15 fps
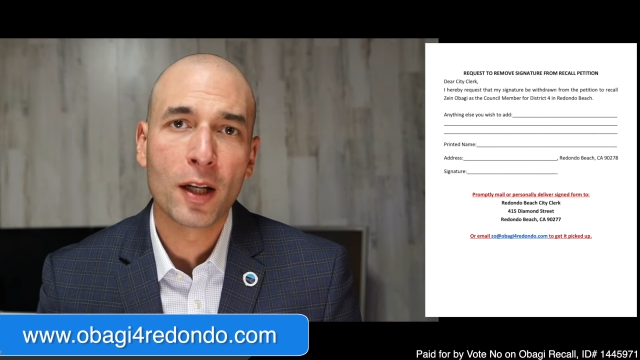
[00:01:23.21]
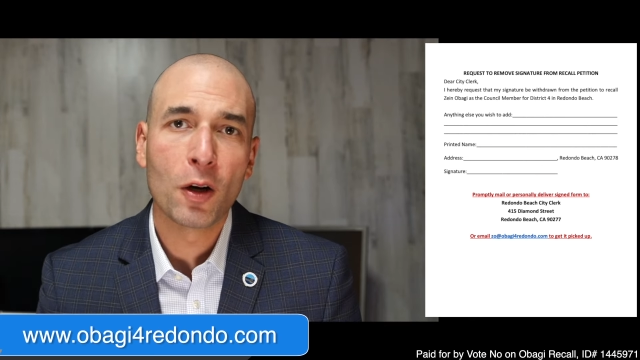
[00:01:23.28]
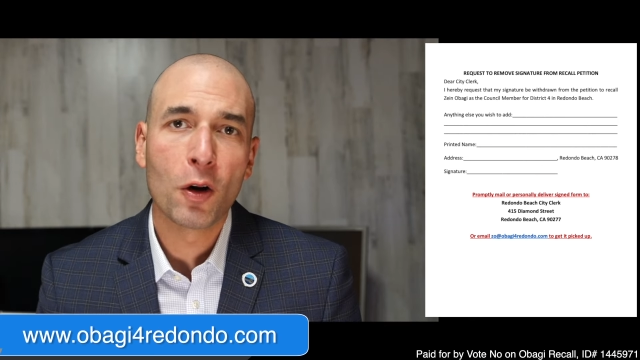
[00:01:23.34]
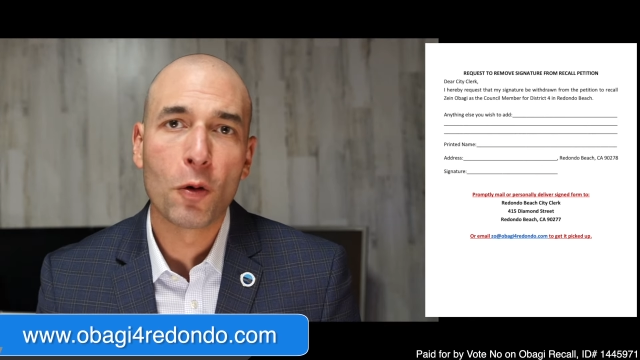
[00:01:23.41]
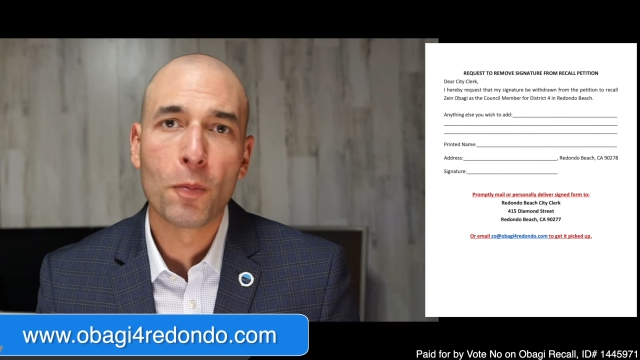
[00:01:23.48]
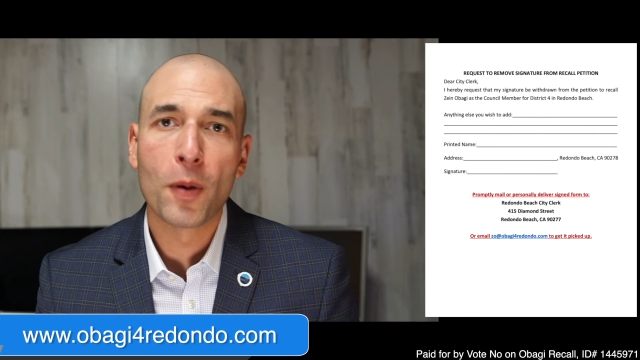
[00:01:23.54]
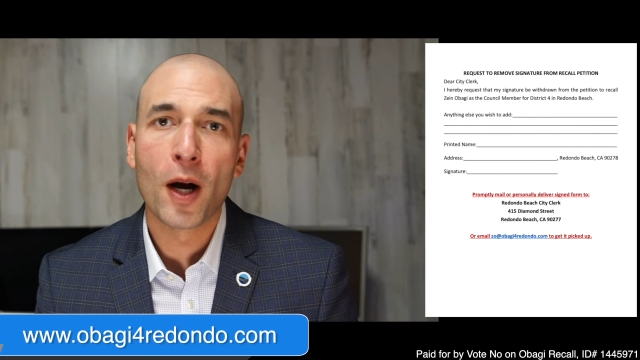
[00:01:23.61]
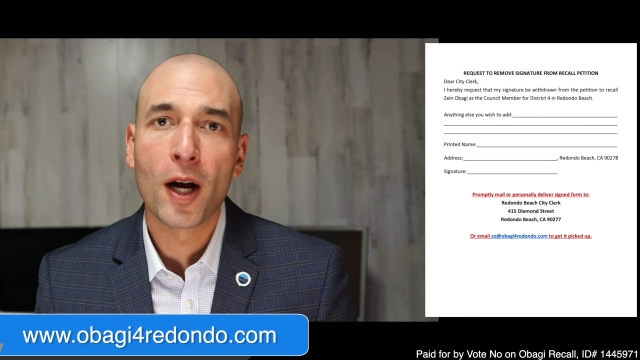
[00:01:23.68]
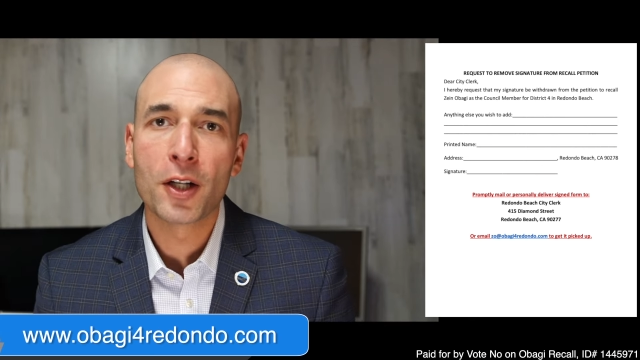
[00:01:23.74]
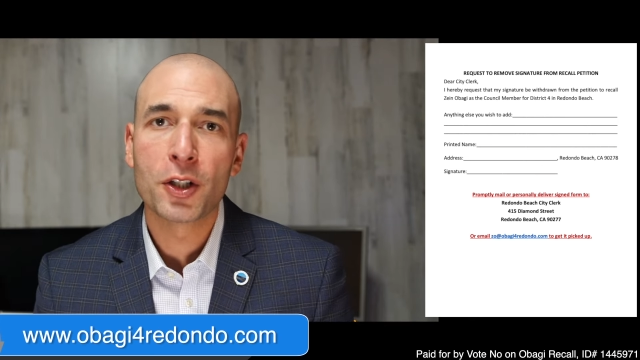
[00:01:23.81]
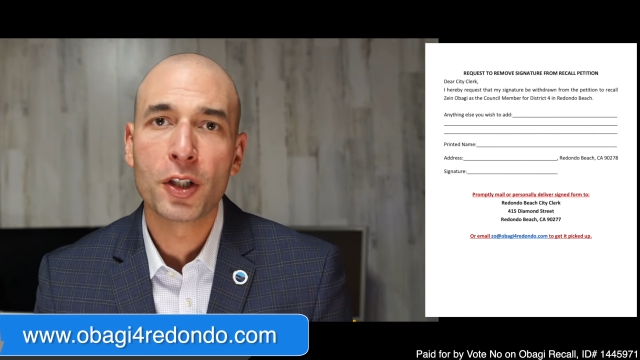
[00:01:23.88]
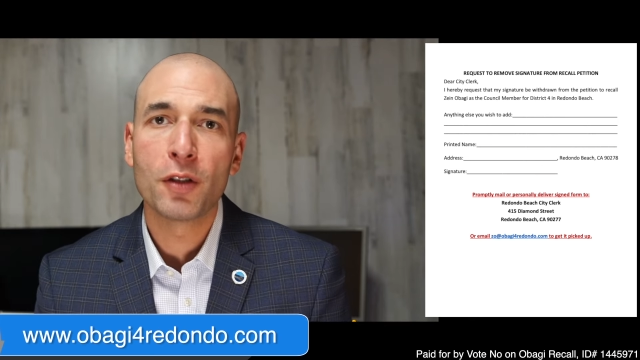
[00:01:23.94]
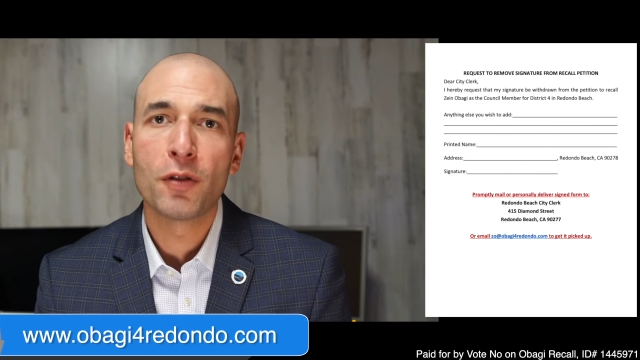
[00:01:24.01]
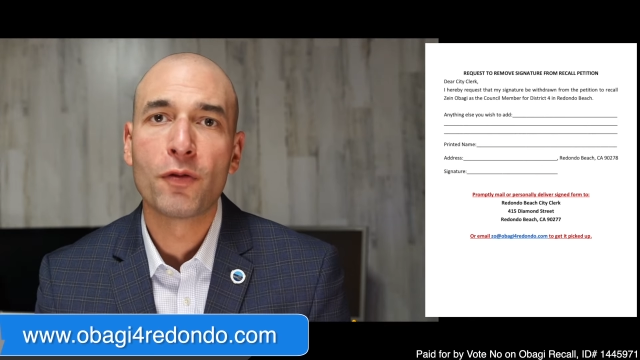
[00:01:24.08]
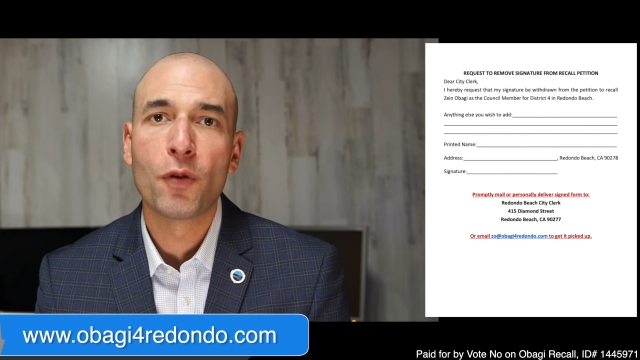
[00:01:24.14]

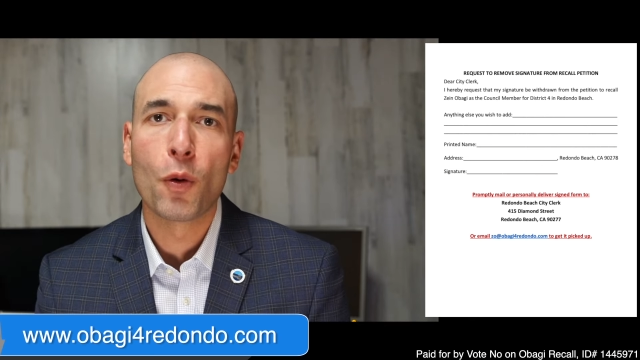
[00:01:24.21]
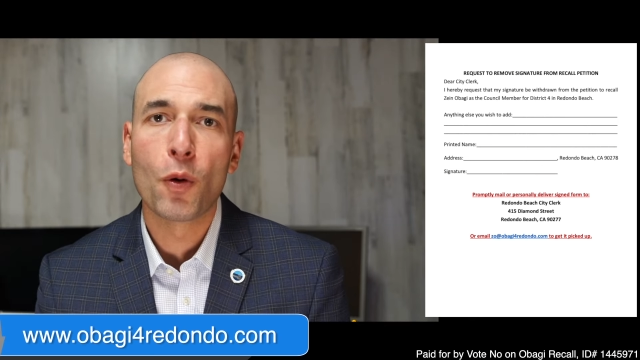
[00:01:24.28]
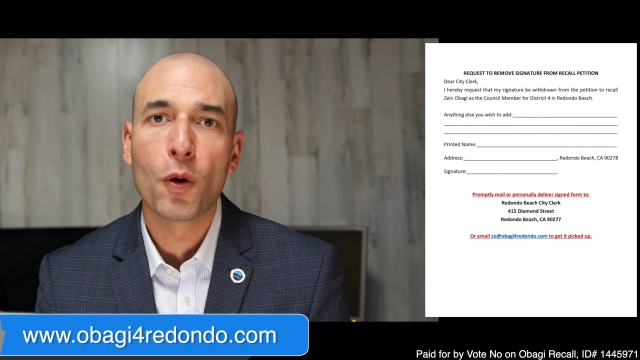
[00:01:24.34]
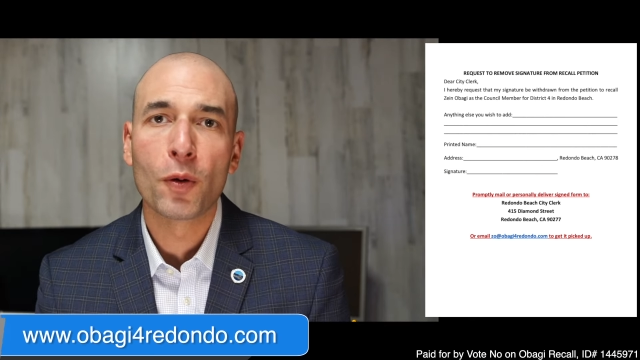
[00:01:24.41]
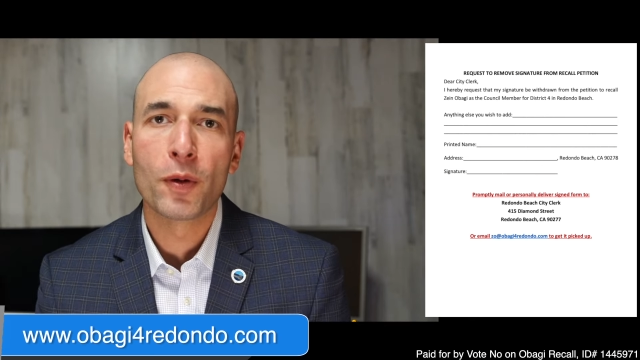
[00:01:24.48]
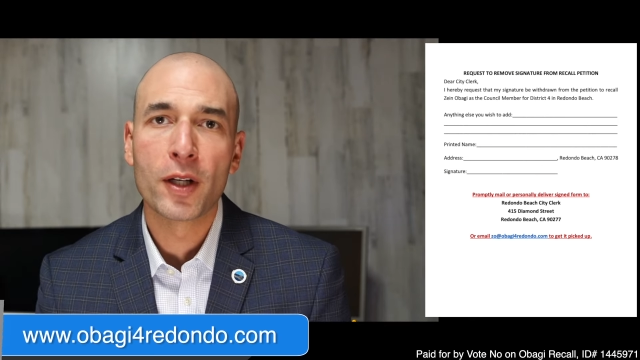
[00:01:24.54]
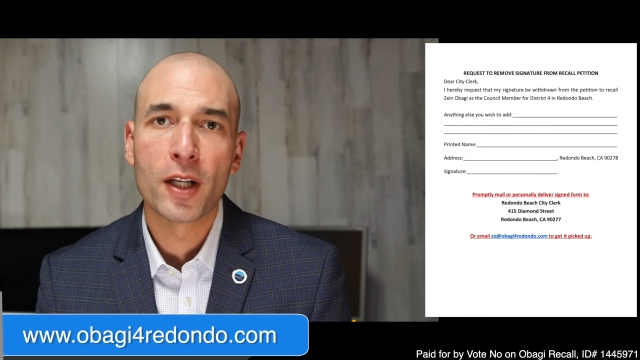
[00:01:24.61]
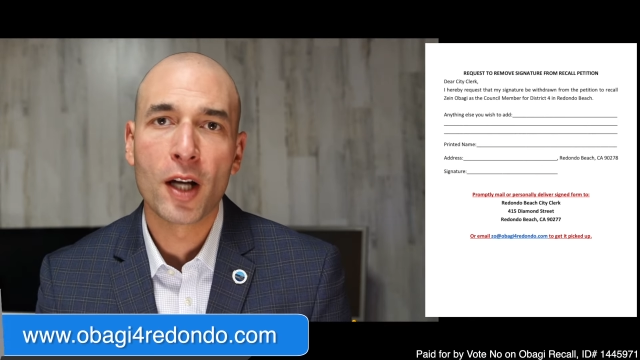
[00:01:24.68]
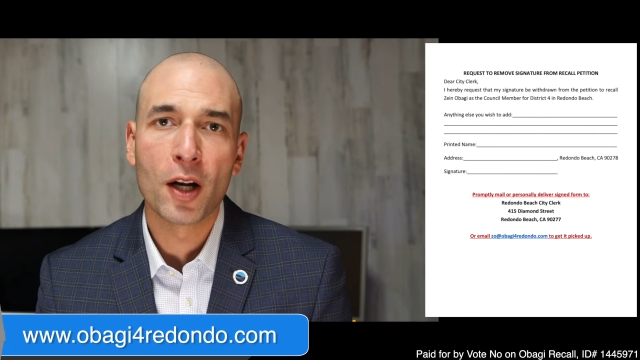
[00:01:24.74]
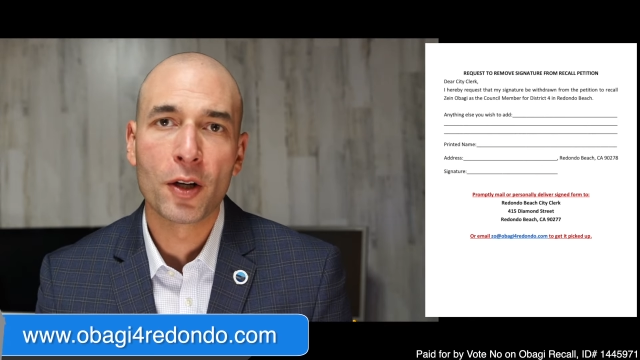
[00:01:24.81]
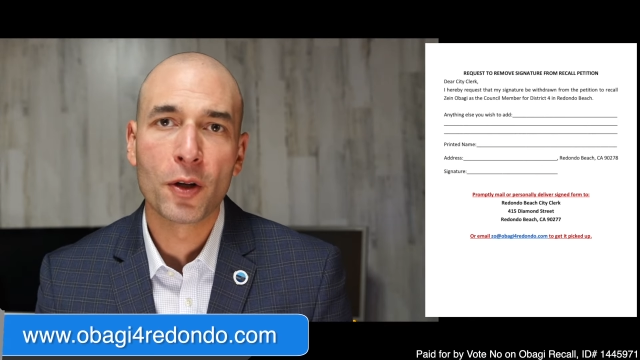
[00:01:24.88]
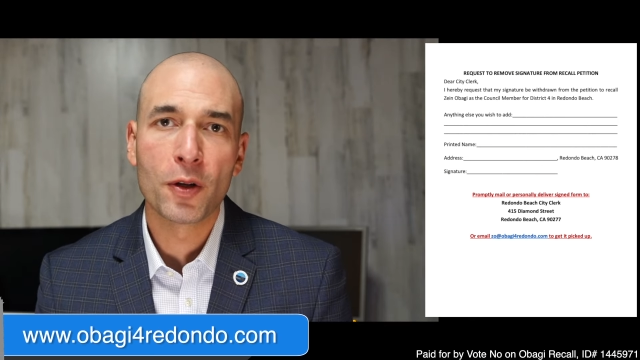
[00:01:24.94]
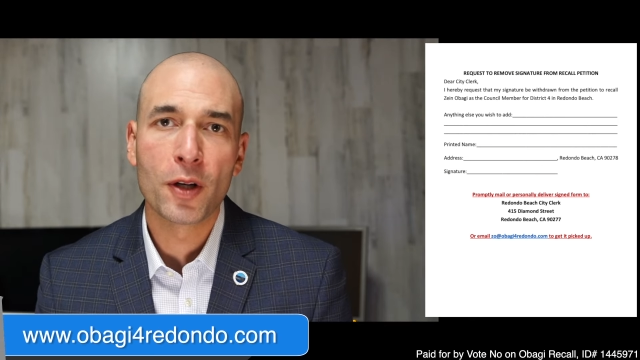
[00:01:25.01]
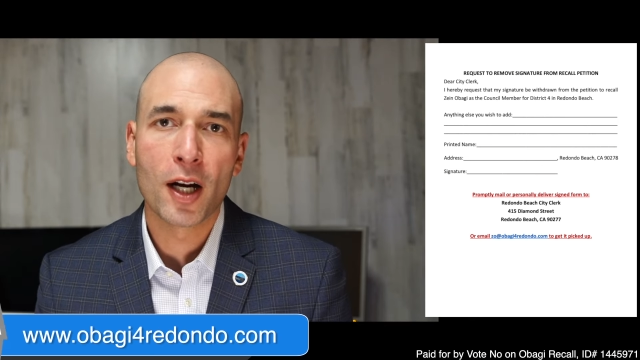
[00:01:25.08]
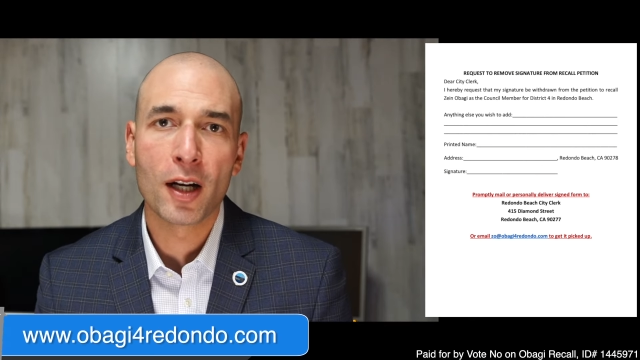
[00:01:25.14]

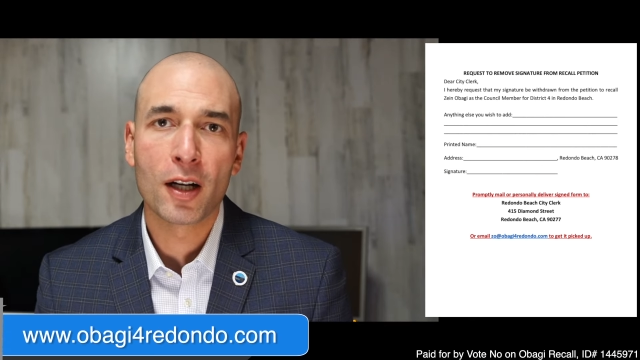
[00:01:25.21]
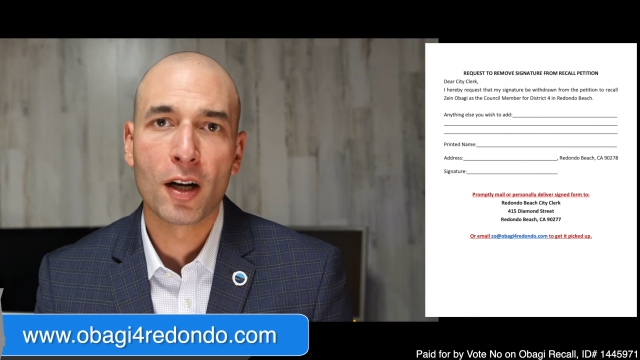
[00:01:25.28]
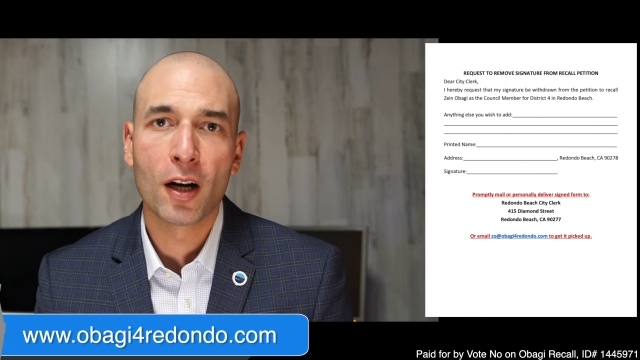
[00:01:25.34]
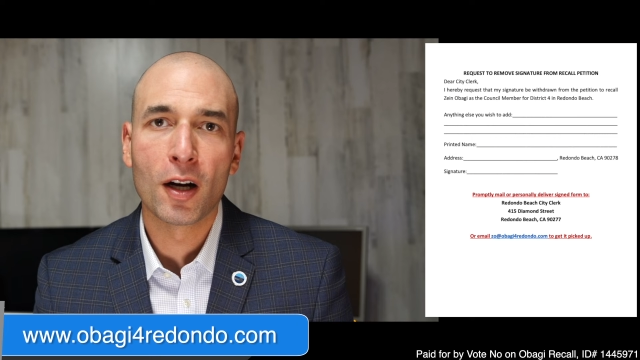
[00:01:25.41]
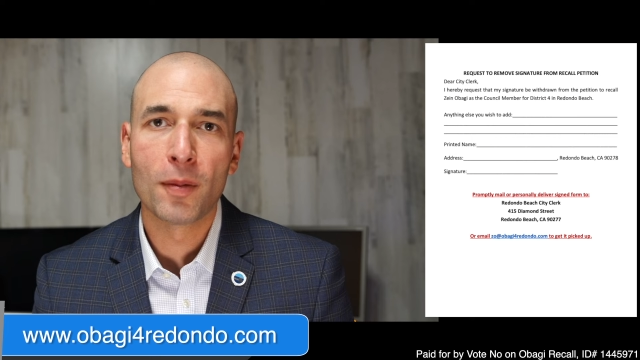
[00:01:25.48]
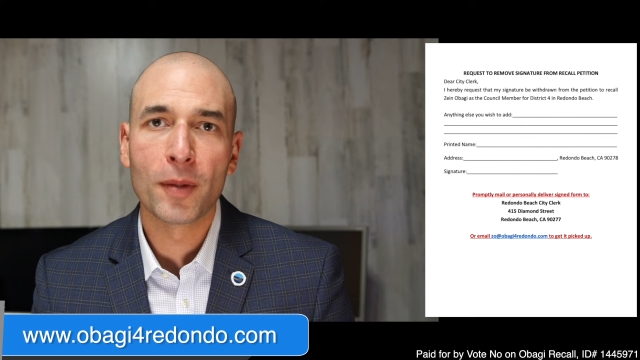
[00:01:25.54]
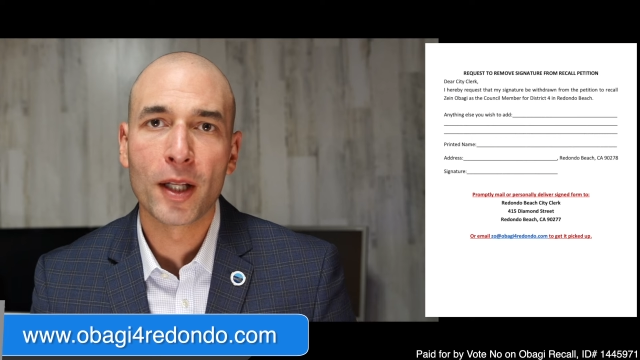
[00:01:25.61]
obagi4redondo.com.